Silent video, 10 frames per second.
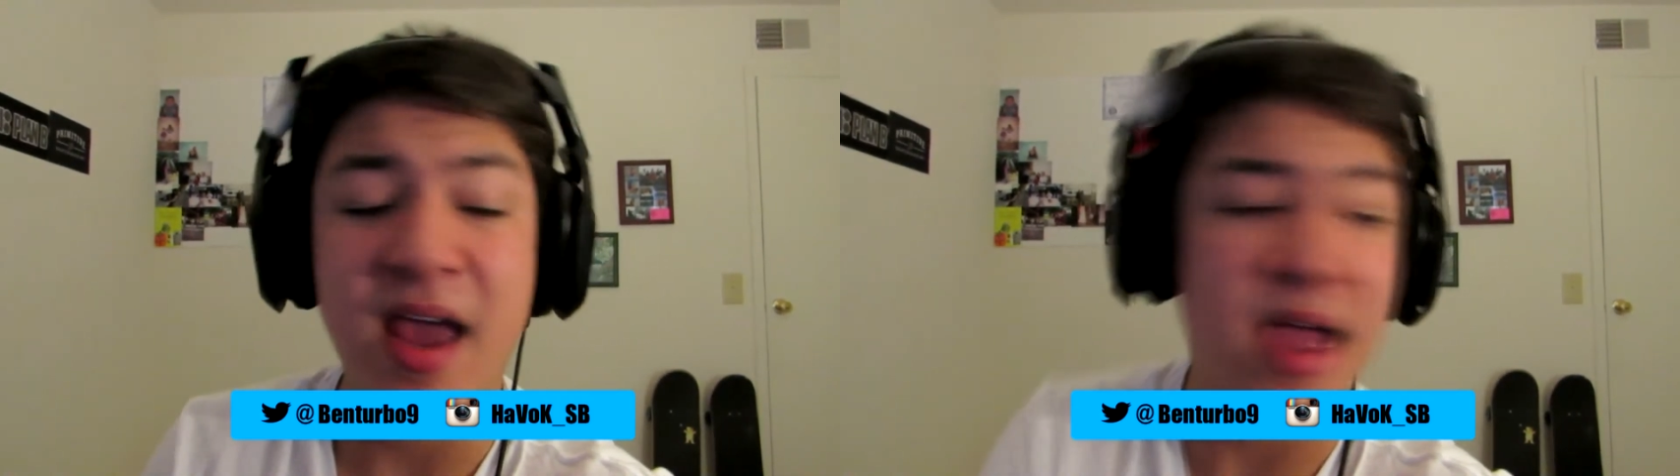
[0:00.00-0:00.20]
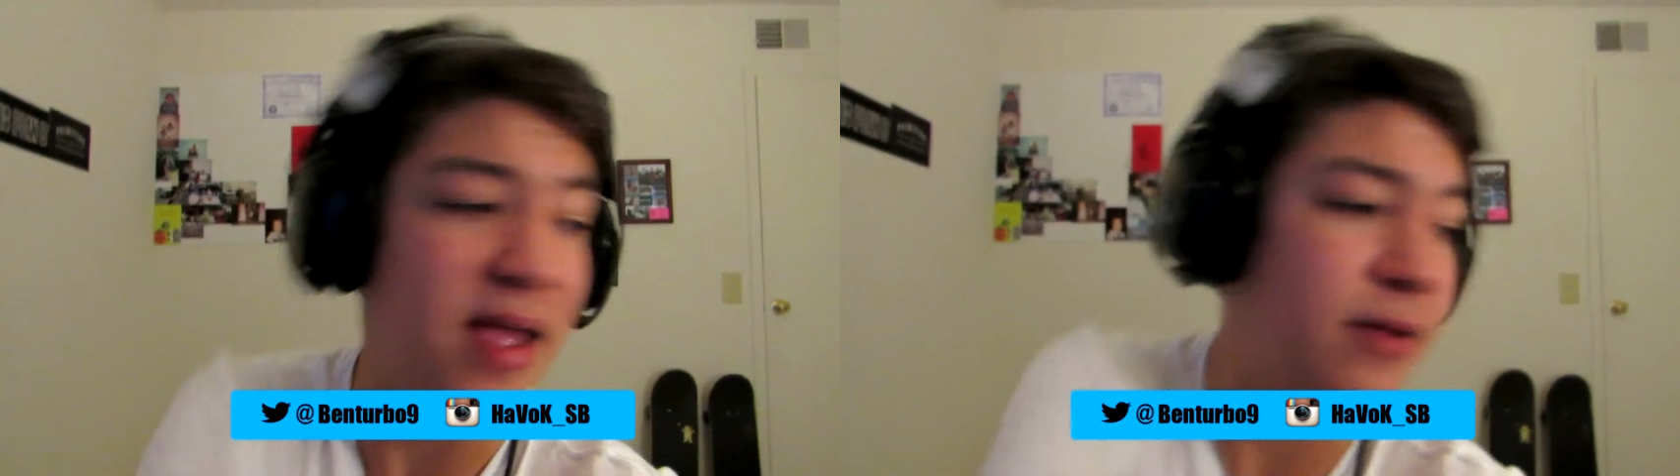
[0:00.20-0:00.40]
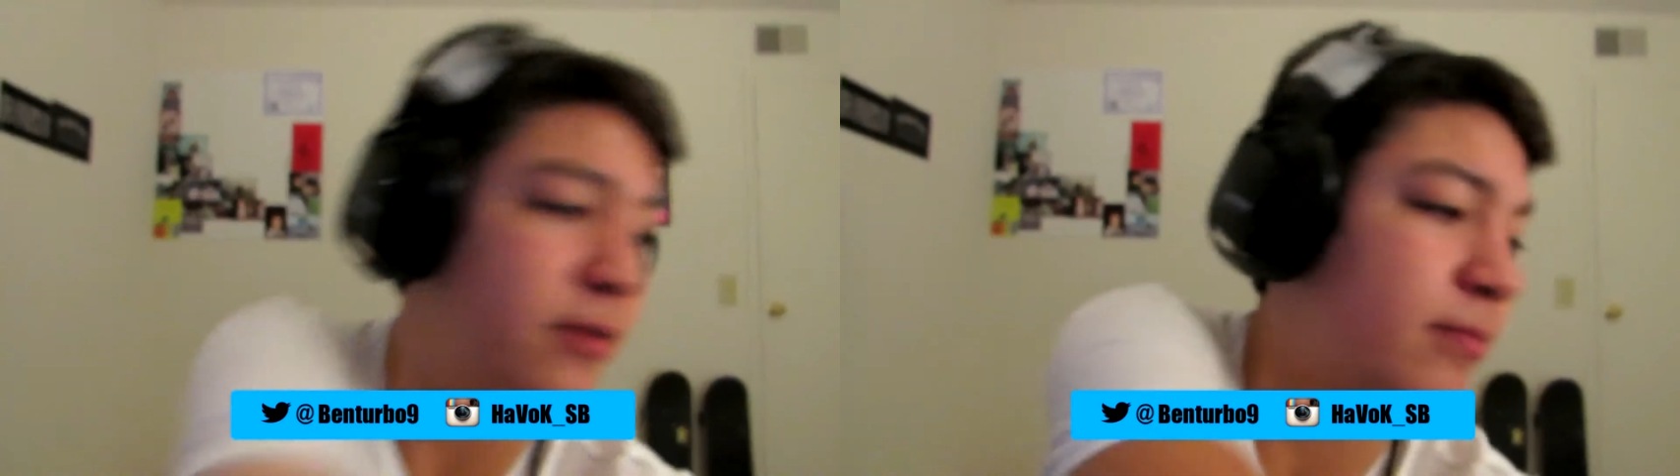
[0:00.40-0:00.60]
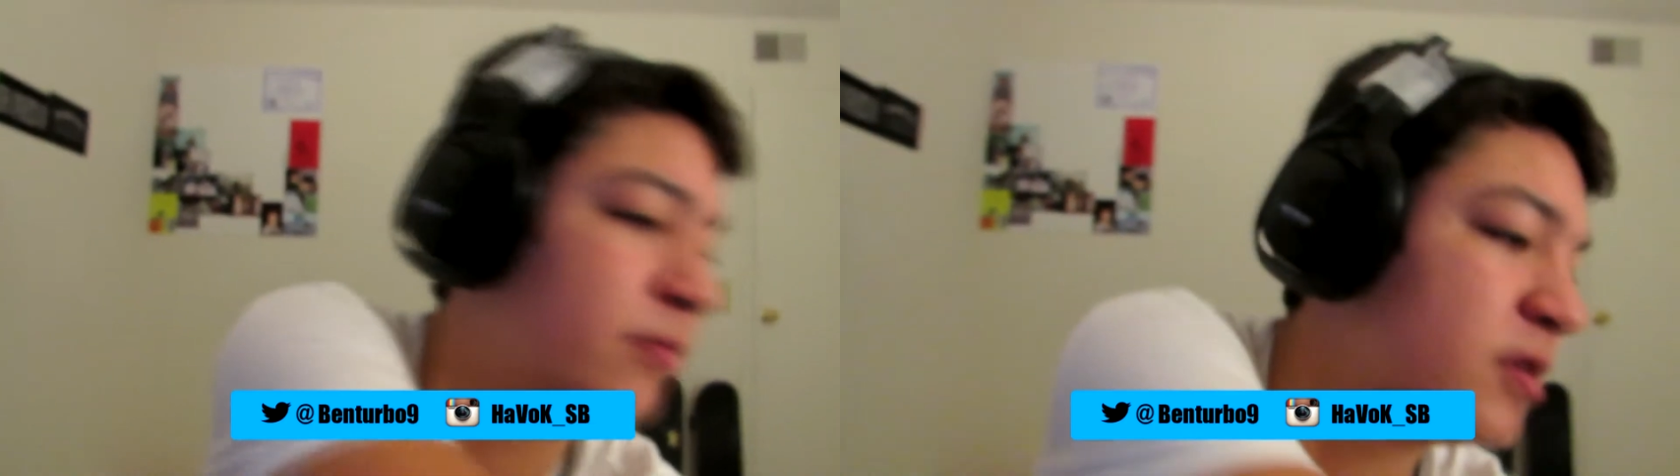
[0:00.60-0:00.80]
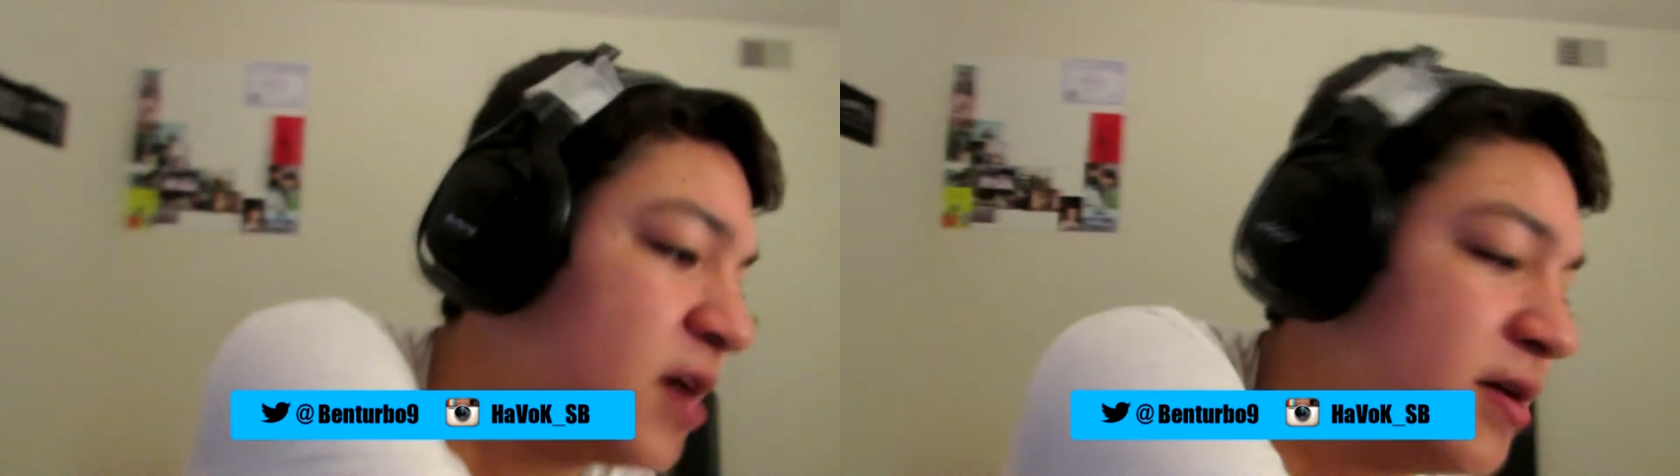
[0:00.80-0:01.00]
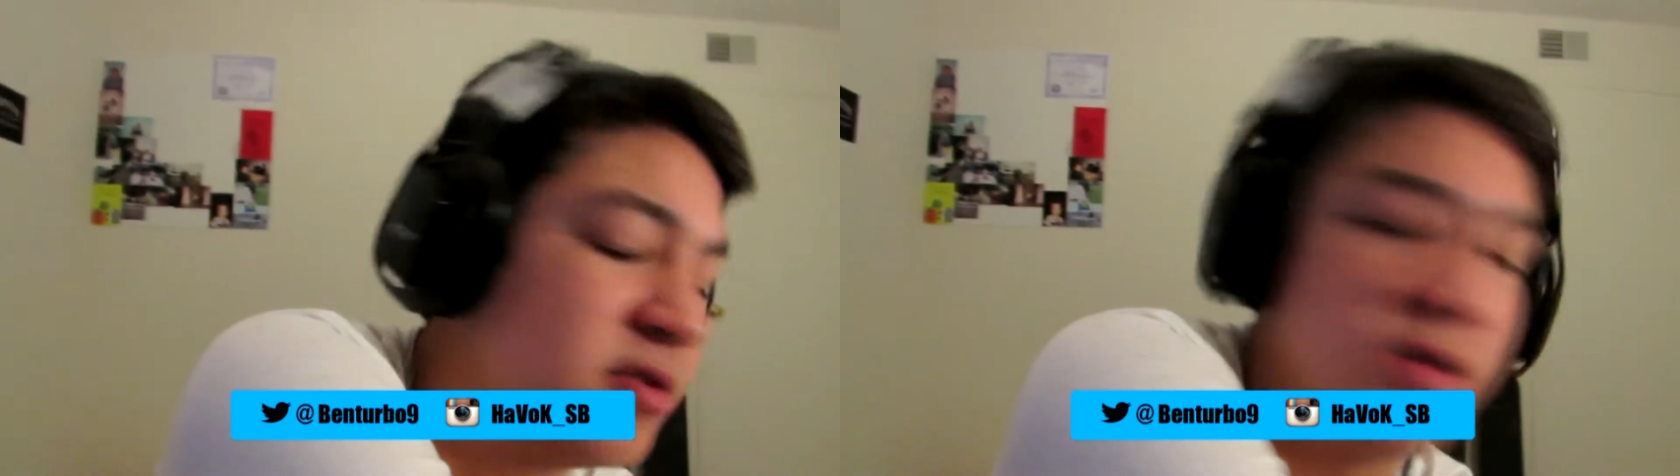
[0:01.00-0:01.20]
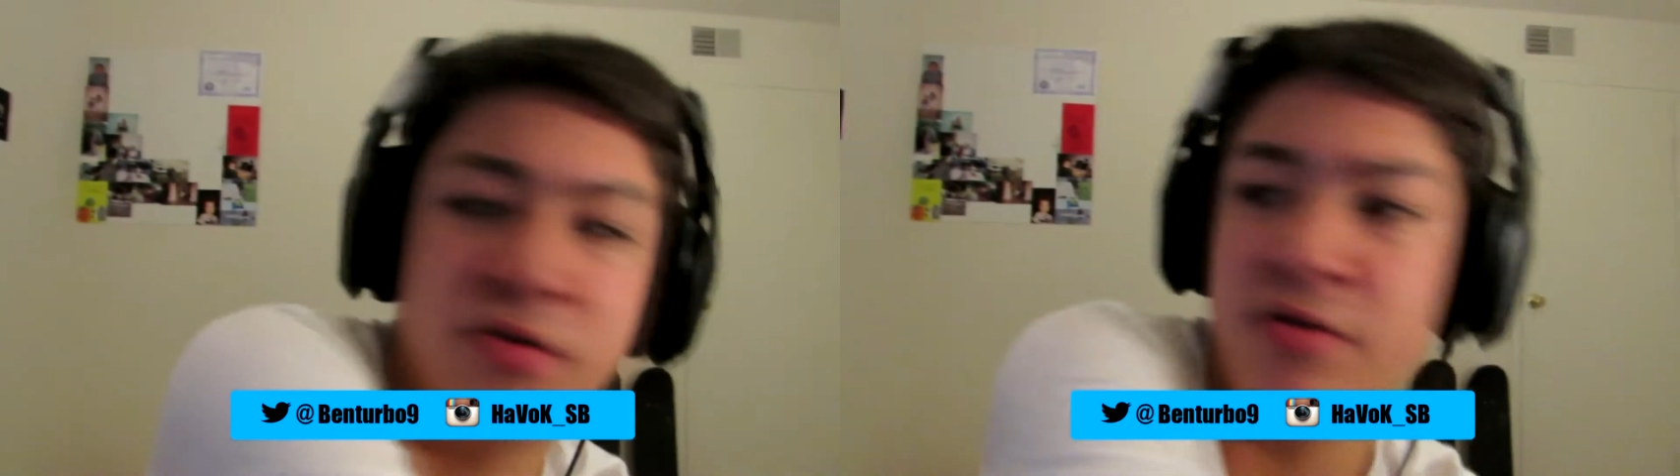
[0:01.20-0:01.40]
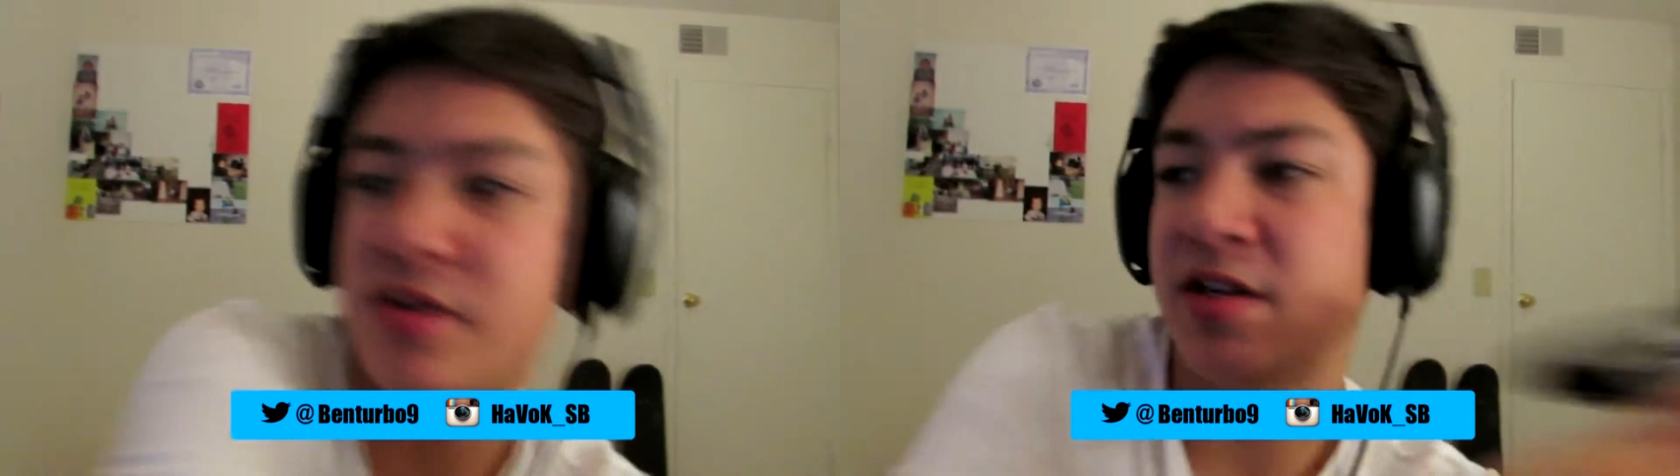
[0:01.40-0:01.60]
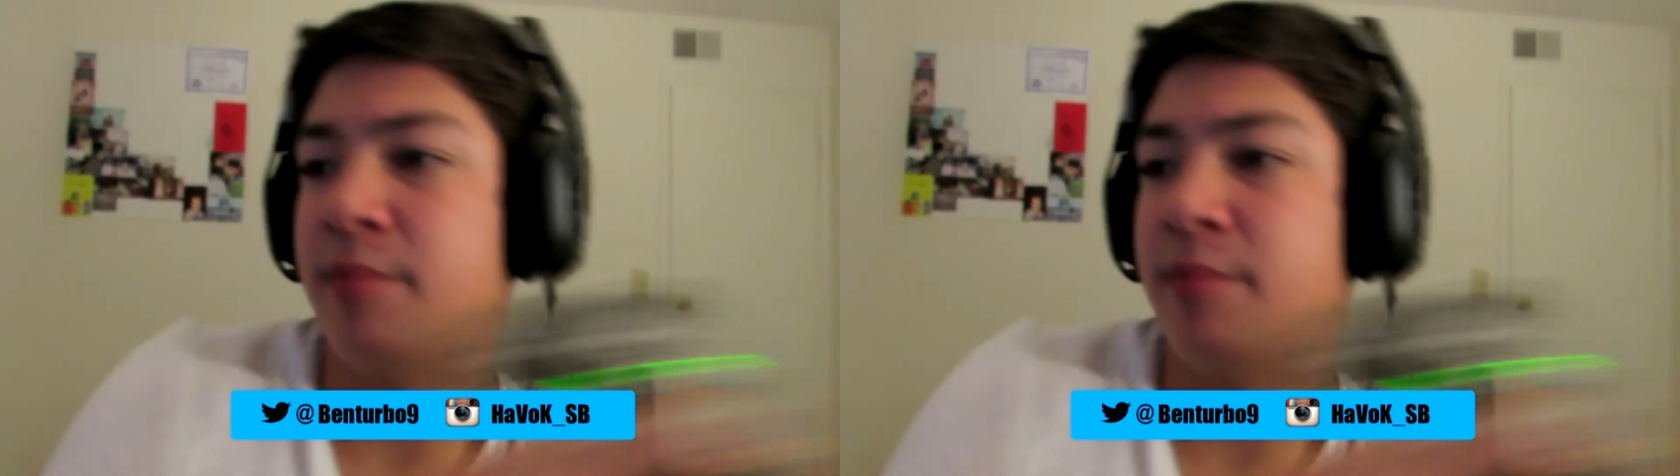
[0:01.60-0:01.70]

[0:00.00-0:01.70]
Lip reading: And oh my god, do this.